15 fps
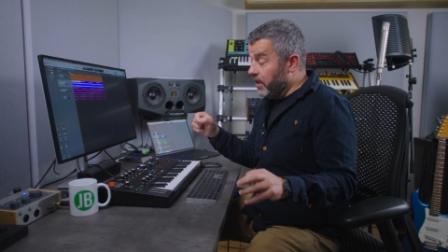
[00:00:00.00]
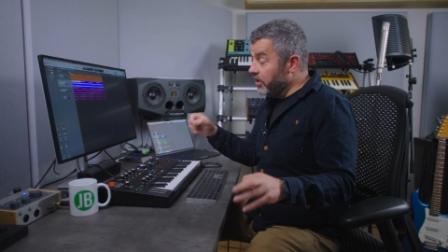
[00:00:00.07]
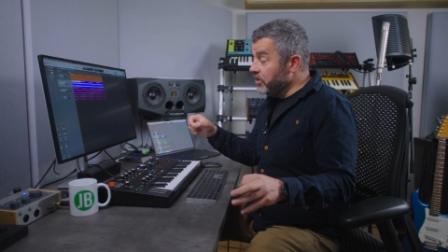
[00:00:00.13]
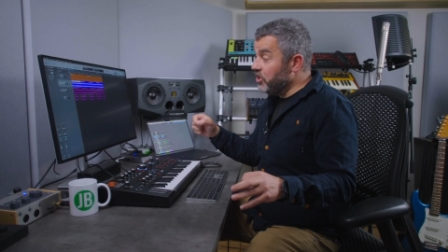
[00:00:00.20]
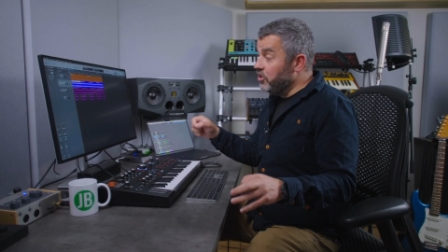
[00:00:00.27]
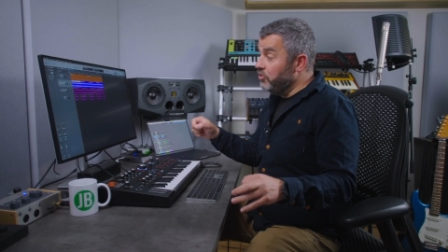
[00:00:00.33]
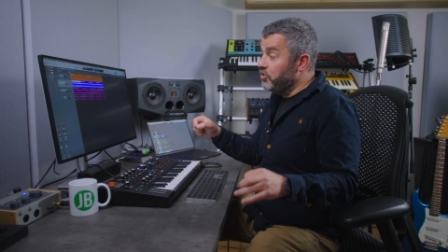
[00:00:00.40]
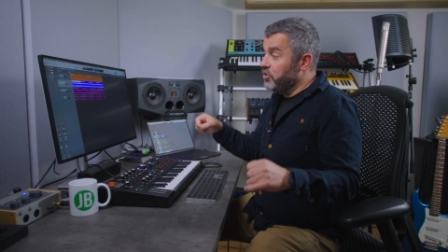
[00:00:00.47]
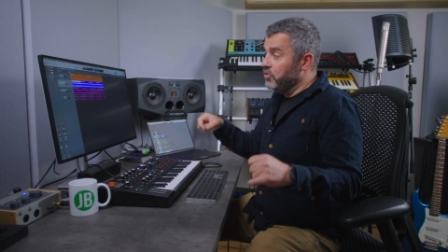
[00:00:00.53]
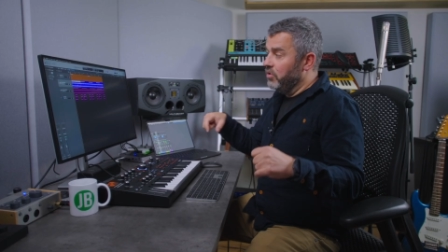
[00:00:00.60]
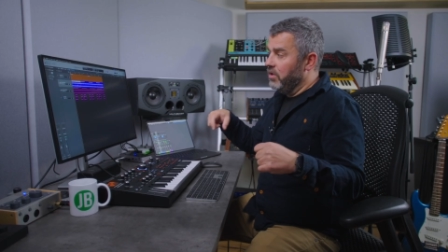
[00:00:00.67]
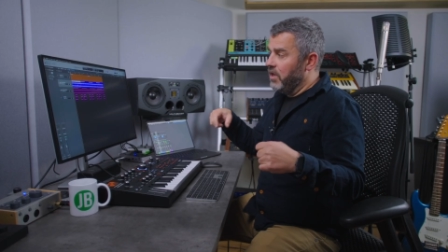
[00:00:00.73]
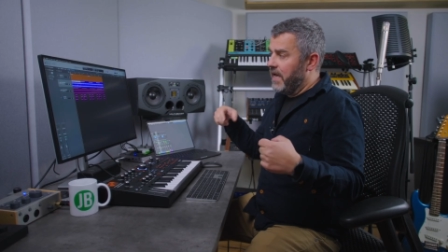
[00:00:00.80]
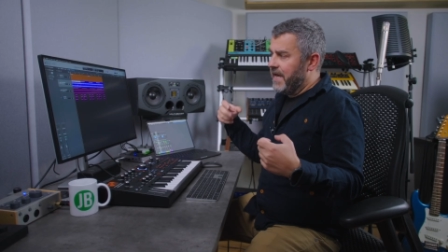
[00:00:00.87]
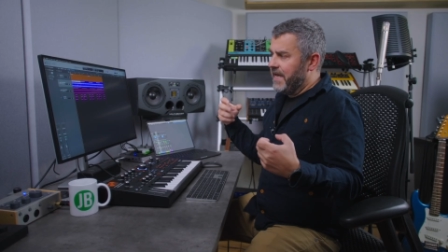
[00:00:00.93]

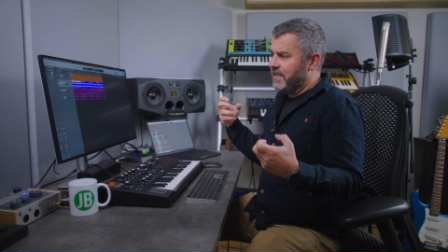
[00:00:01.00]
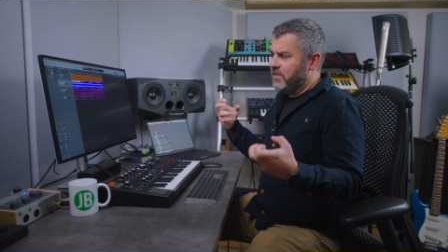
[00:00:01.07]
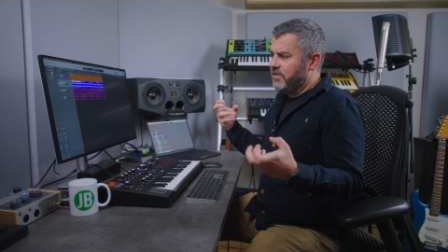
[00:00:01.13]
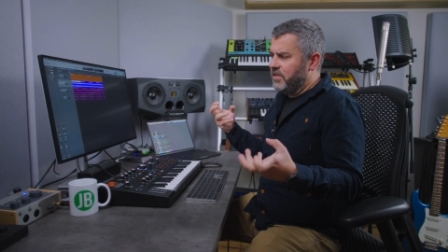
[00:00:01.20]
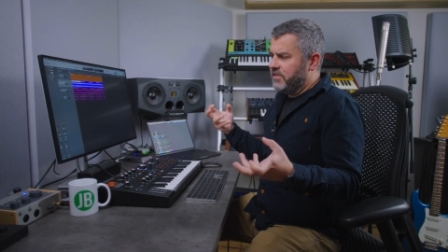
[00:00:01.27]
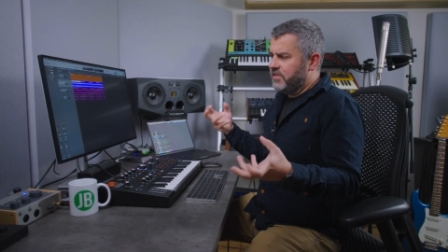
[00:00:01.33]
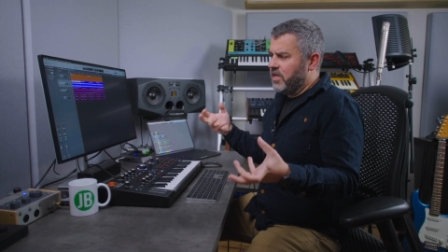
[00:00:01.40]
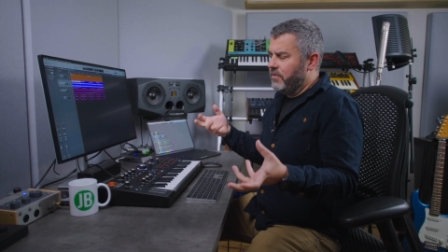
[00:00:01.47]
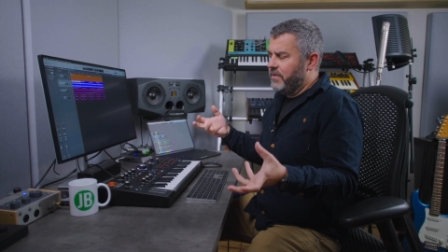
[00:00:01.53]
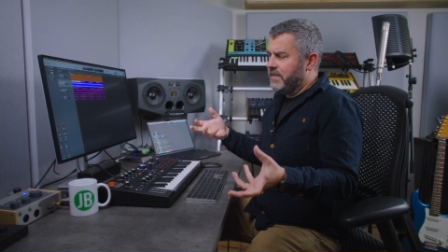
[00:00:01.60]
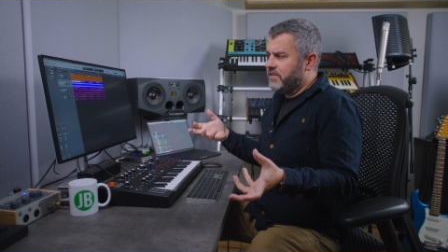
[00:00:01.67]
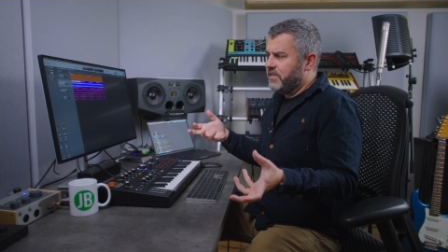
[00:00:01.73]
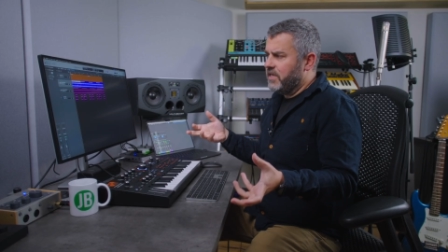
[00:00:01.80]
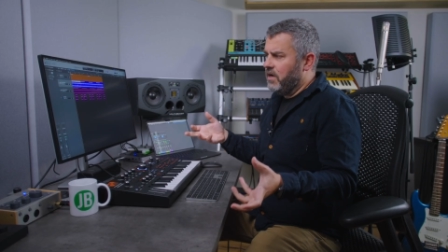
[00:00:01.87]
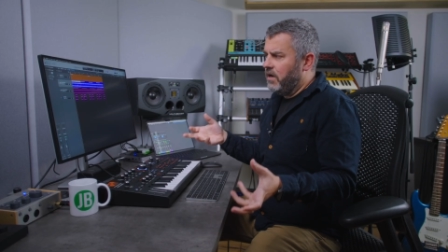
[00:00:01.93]
unusual and that's going
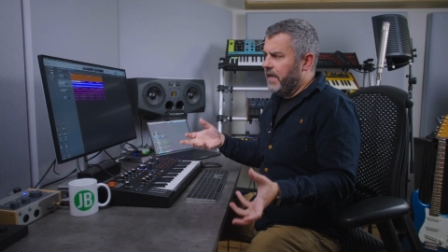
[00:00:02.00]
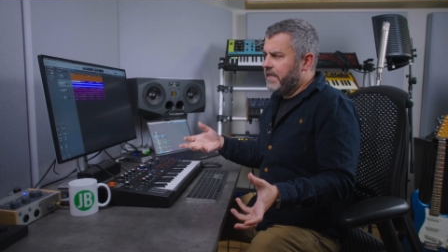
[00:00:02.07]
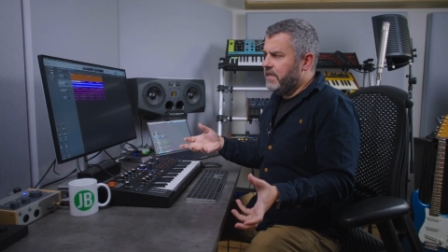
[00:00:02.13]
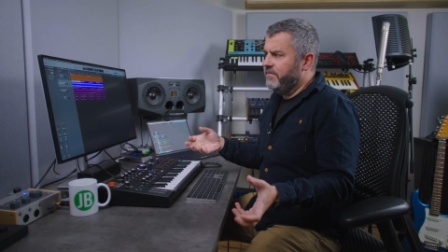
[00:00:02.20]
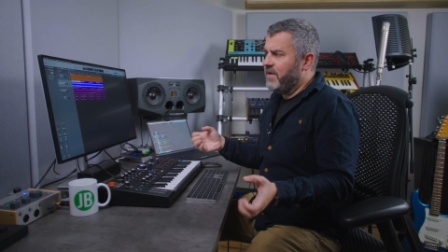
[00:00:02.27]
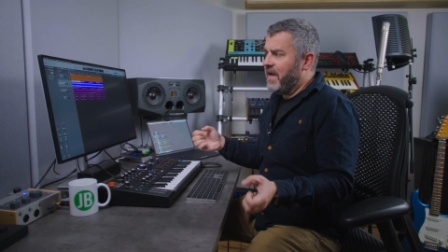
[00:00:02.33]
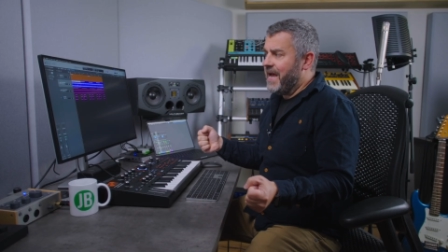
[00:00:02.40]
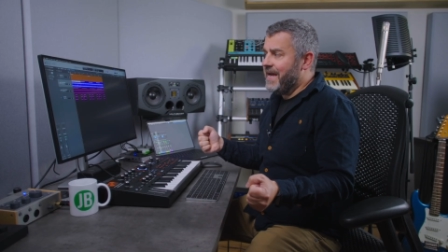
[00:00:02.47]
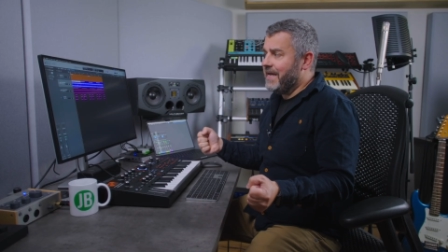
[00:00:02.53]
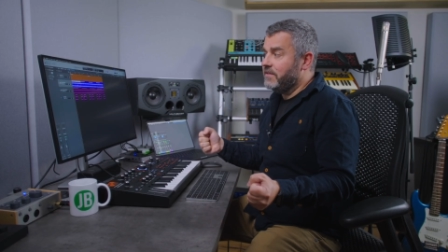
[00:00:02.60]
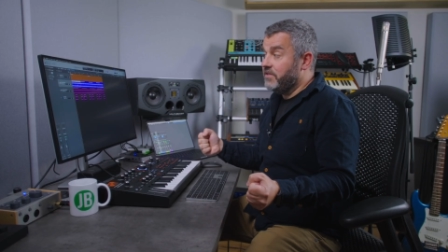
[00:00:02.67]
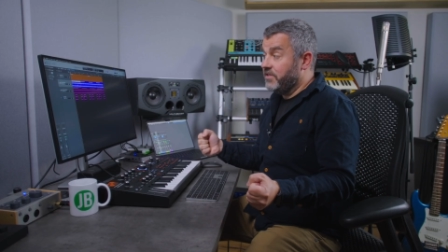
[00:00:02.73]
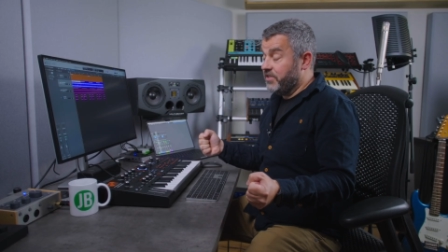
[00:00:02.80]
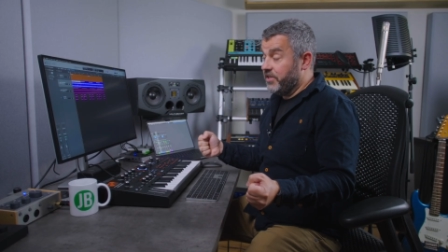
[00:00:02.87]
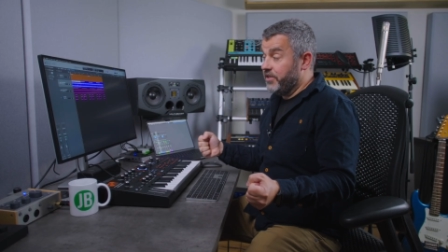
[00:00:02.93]
to kind of add
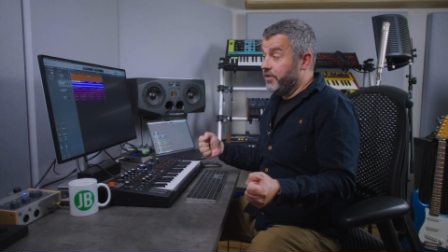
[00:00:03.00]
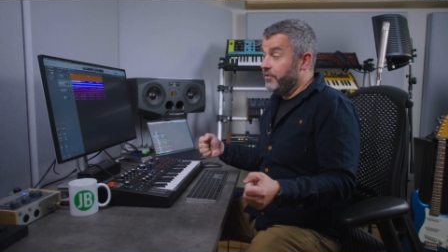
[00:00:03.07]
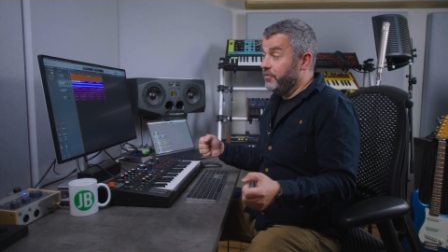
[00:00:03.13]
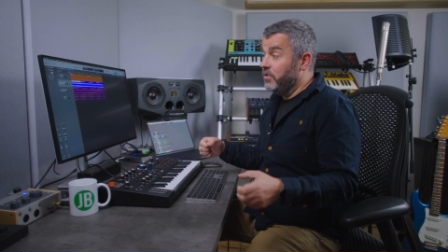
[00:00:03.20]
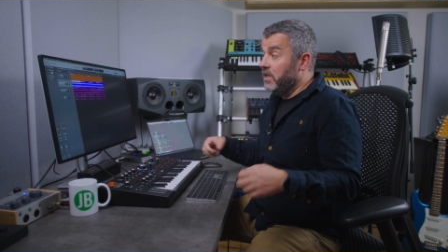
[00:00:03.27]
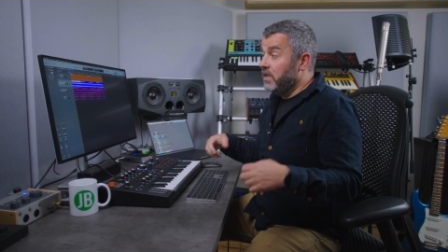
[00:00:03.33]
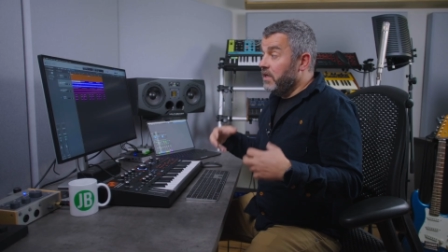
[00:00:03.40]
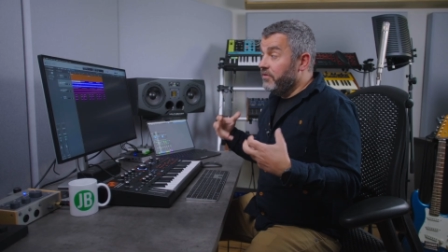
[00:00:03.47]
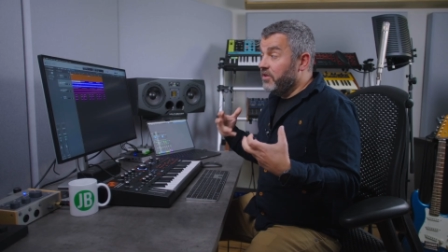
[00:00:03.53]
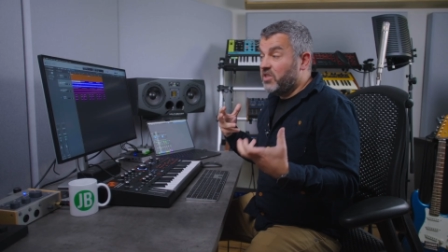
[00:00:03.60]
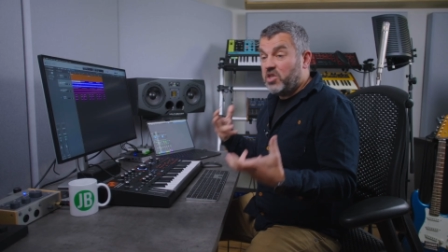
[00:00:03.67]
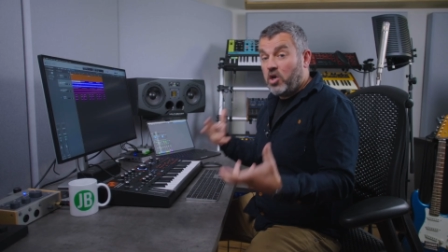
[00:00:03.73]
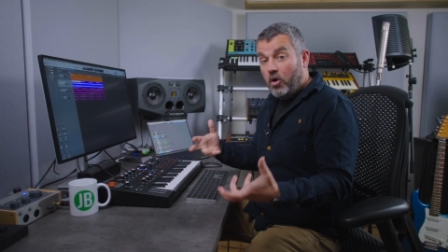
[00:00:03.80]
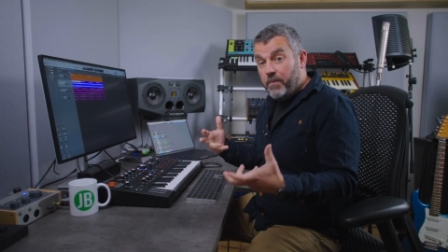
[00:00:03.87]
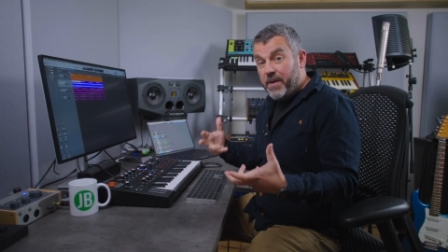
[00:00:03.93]
to the
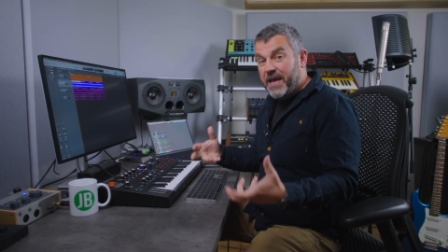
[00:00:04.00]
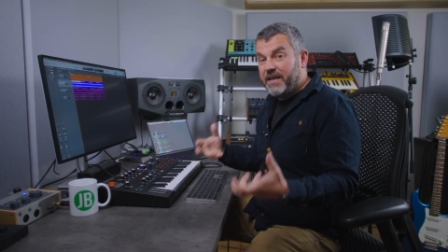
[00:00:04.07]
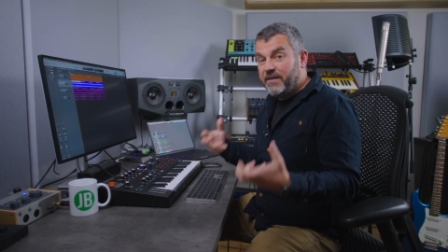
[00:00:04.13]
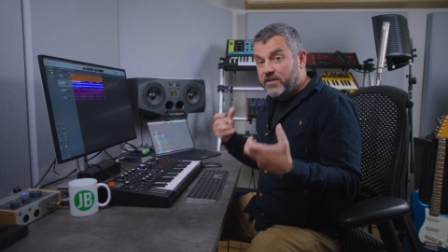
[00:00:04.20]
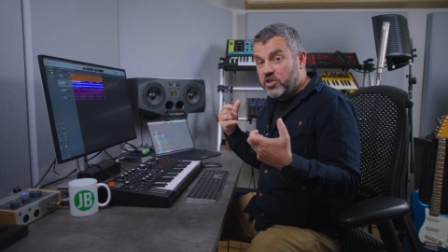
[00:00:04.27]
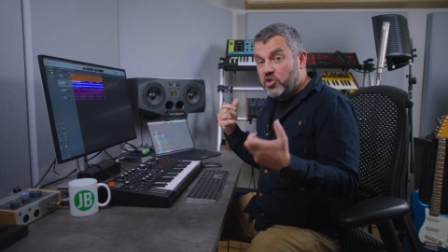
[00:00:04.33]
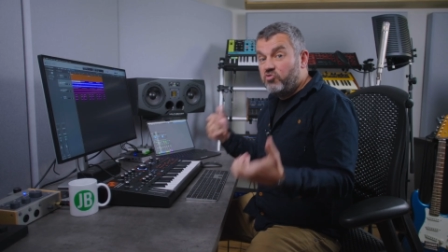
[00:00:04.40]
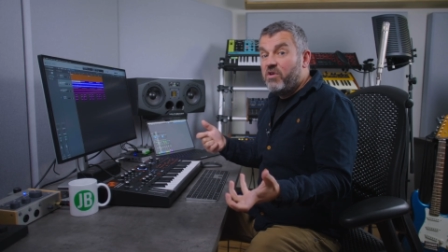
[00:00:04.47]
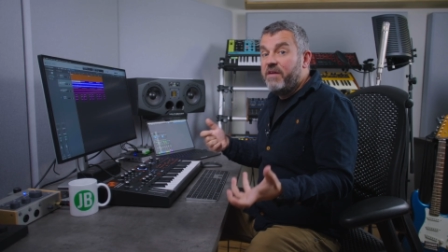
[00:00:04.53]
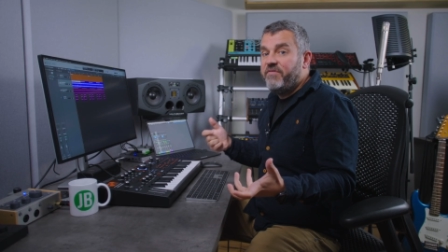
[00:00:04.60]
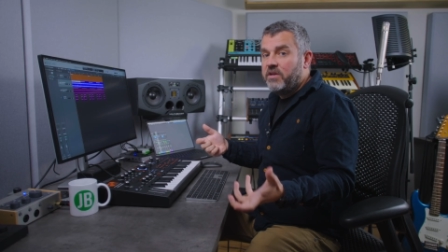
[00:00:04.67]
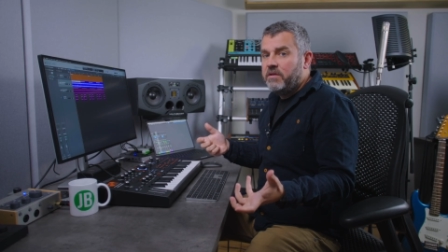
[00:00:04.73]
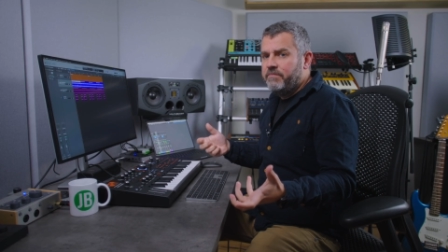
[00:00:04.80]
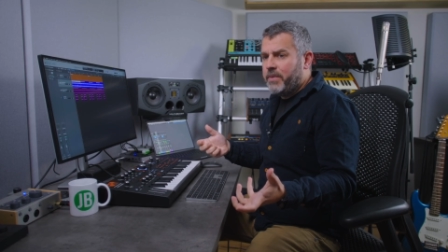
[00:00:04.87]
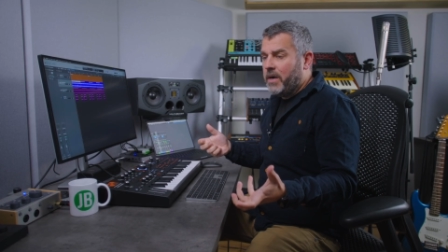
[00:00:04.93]
top end
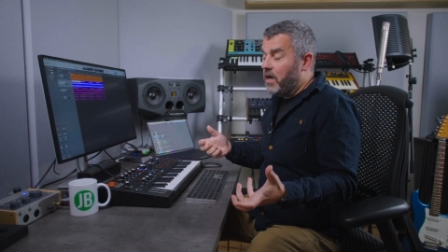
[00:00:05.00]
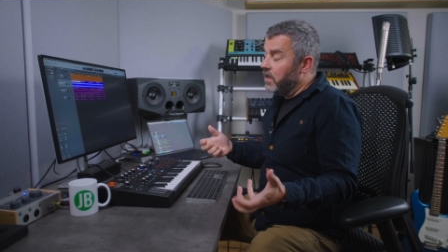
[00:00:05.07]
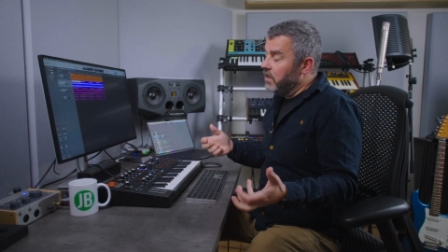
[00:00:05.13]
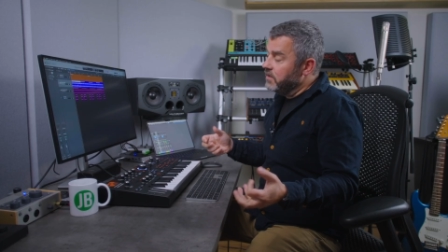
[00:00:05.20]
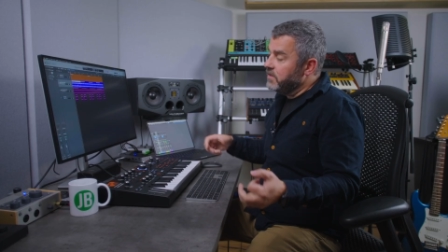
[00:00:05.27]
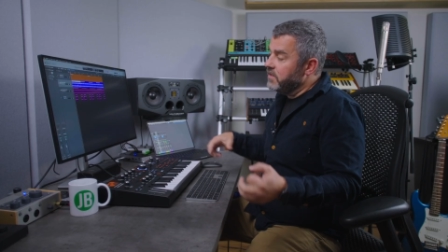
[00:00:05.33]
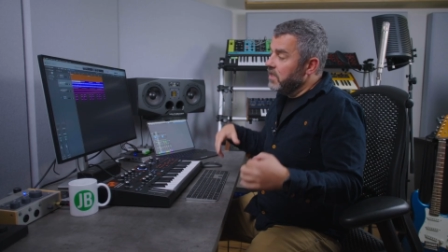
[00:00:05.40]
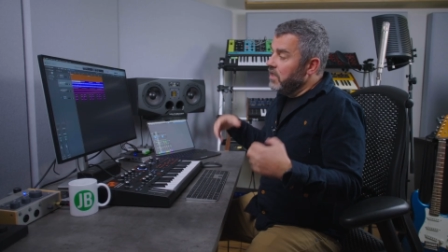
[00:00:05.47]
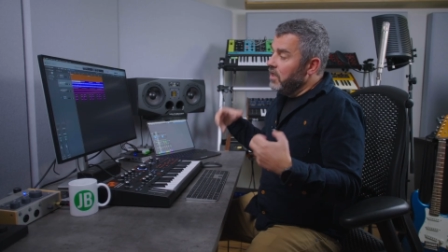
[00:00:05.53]
driven part